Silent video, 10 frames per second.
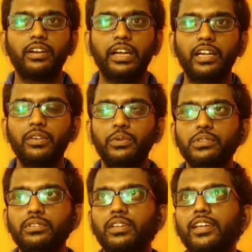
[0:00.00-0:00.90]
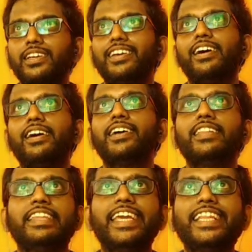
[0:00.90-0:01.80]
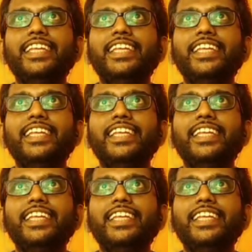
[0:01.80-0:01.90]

are preparing for interviews,